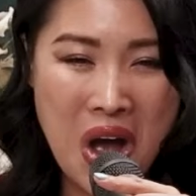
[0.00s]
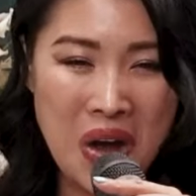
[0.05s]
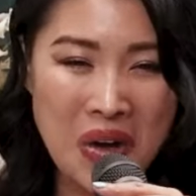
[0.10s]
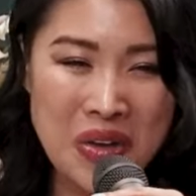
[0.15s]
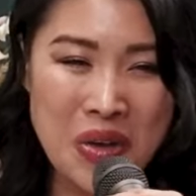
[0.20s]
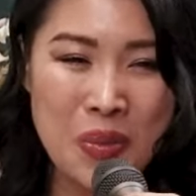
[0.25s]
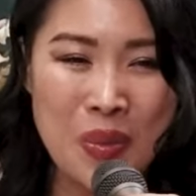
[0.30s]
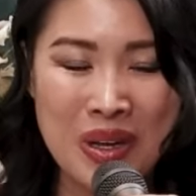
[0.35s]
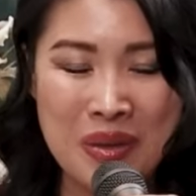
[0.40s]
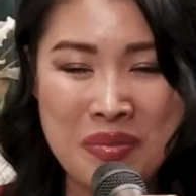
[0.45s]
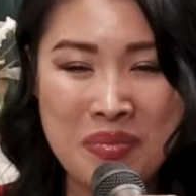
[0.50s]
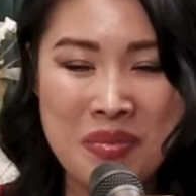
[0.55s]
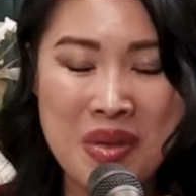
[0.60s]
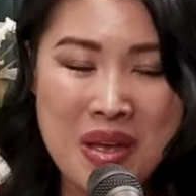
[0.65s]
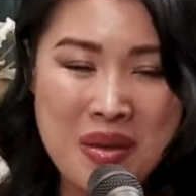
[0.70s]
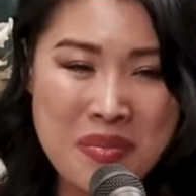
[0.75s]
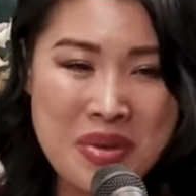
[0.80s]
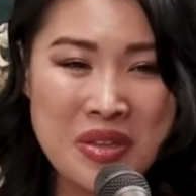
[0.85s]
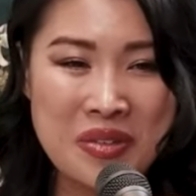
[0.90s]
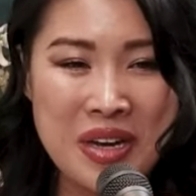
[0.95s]
oh, you want
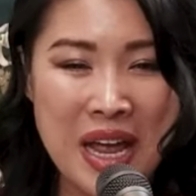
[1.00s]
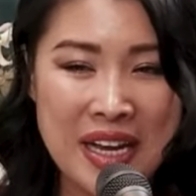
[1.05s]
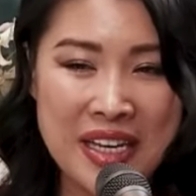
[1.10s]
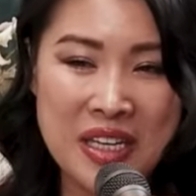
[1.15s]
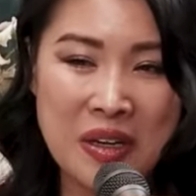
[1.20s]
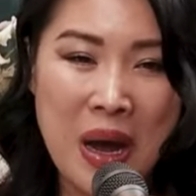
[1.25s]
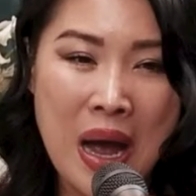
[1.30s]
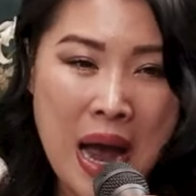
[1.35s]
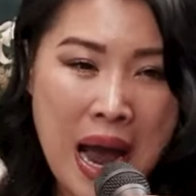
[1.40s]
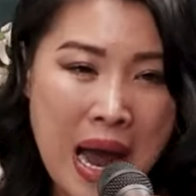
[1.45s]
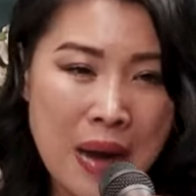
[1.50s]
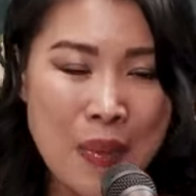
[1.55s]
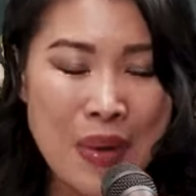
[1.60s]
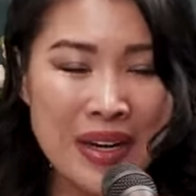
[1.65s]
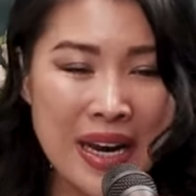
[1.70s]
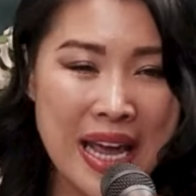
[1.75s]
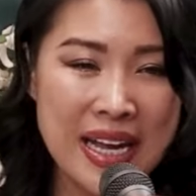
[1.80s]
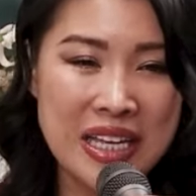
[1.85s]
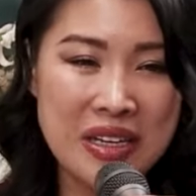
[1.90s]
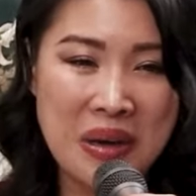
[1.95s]
me to like you? I won't
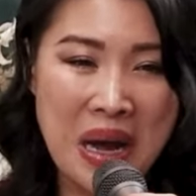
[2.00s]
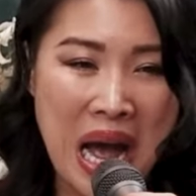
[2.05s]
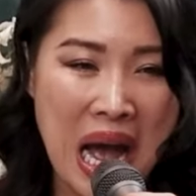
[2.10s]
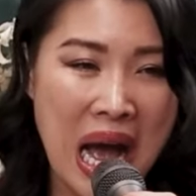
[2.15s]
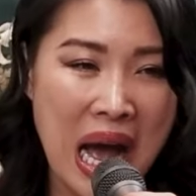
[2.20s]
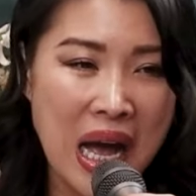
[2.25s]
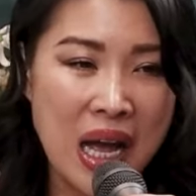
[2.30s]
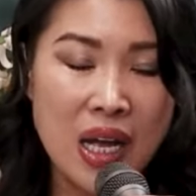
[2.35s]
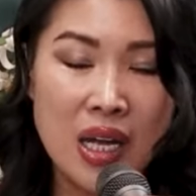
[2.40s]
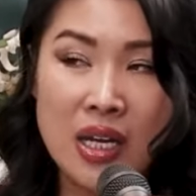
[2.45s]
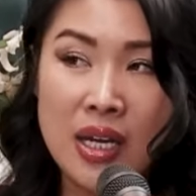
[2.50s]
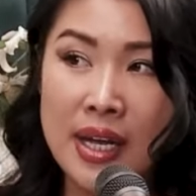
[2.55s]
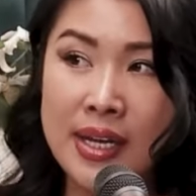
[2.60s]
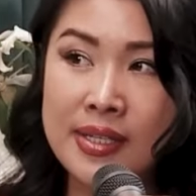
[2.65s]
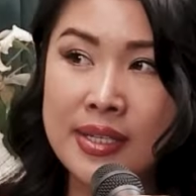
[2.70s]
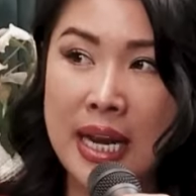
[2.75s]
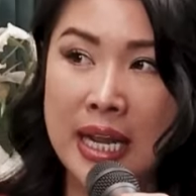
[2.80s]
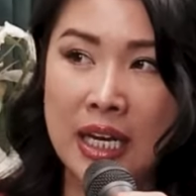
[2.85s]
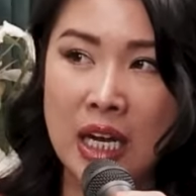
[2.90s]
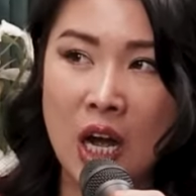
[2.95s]
like you. Huh?
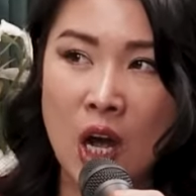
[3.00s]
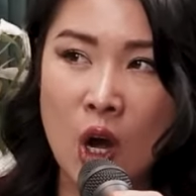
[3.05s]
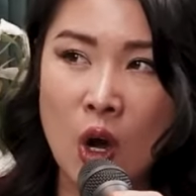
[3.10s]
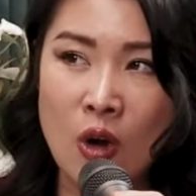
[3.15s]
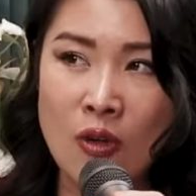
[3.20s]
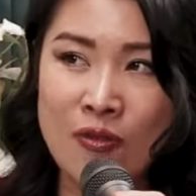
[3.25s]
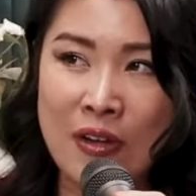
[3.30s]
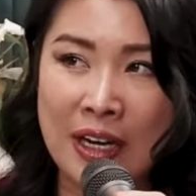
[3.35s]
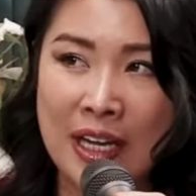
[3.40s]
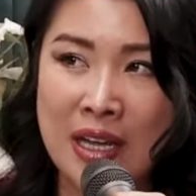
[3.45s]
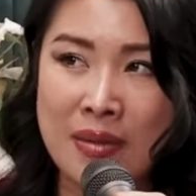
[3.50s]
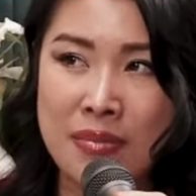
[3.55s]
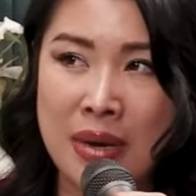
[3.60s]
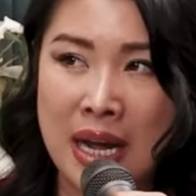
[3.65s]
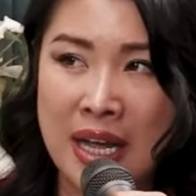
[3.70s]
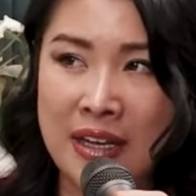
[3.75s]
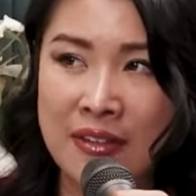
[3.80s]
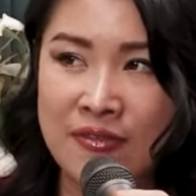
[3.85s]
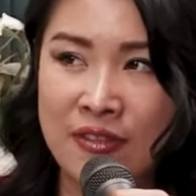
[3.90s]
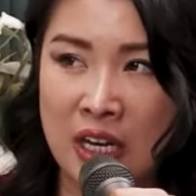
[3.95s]
It's like a whole fucking
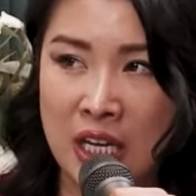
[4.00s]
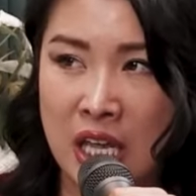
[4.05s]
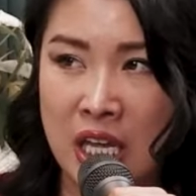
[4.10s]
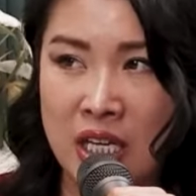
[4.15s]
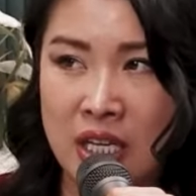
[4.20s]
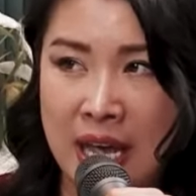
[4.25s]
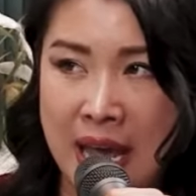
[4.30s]
mind fucking